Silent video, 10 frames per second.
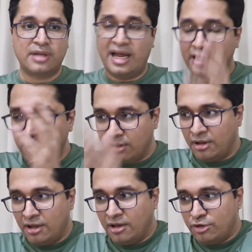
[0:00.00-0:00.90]
and
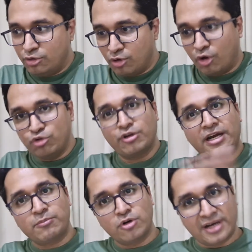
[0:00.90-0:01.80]
you'll also
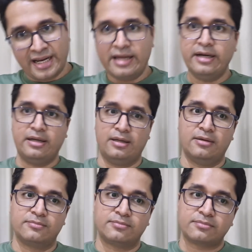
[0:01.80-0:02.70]
get more clarity.